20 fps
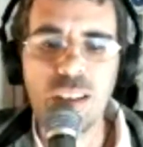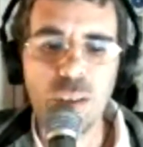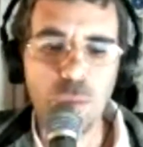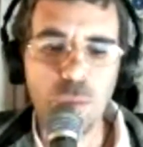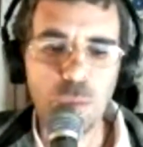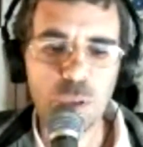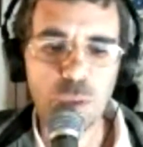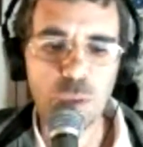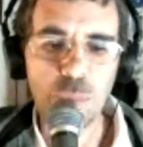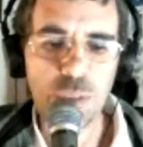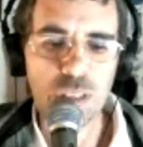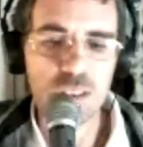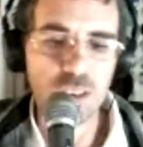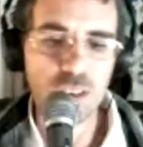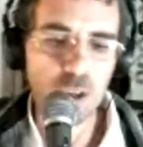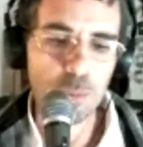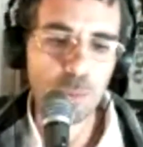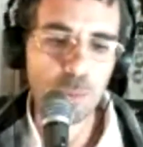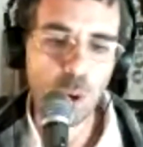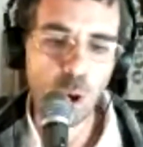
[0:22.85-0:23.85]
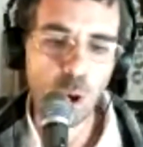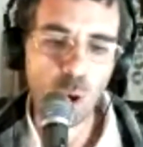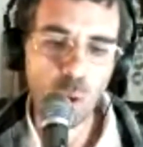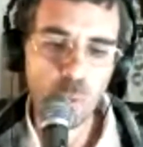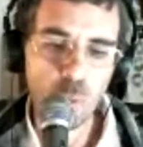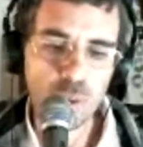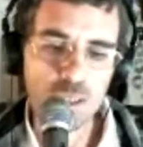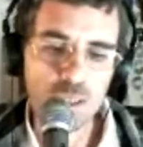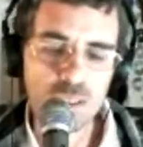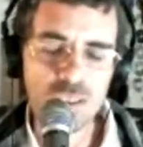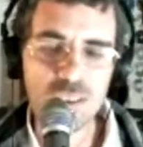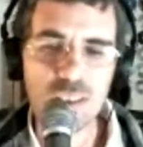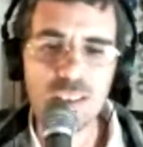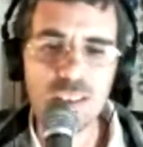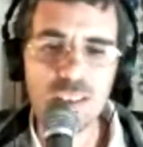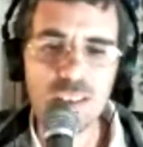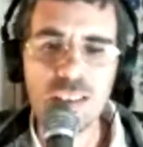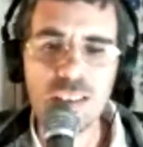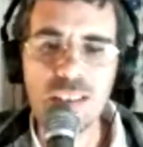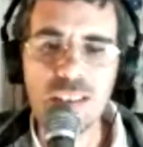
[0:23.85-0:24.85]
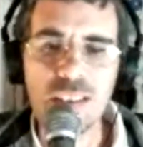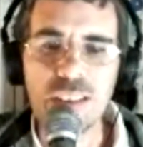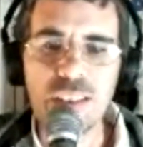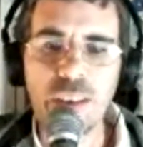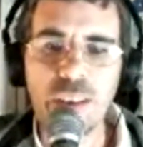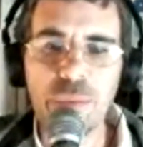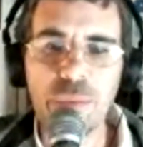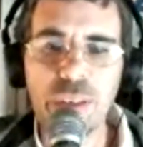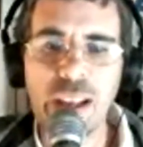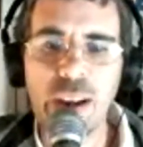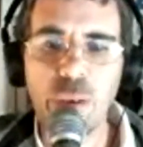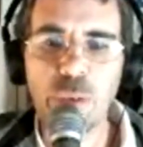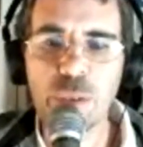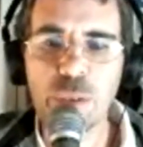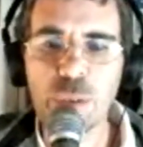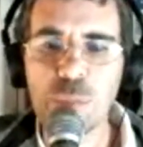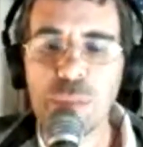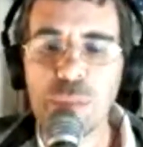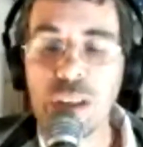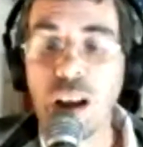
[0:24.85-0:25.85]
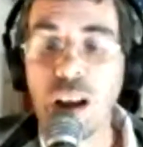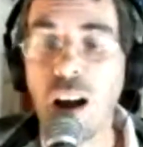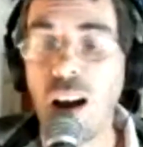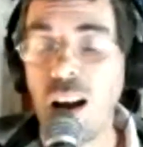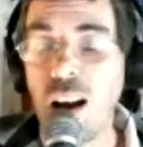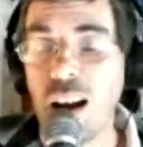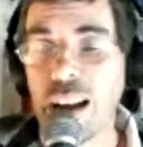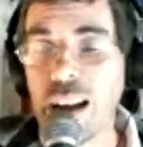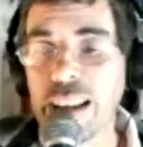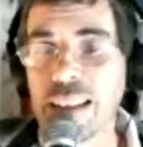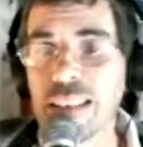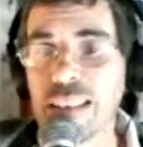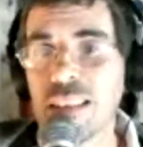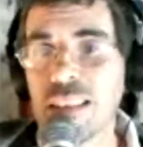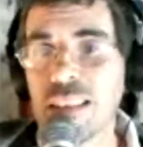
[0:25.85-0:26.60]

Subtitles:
which means I'm always 7 hours behind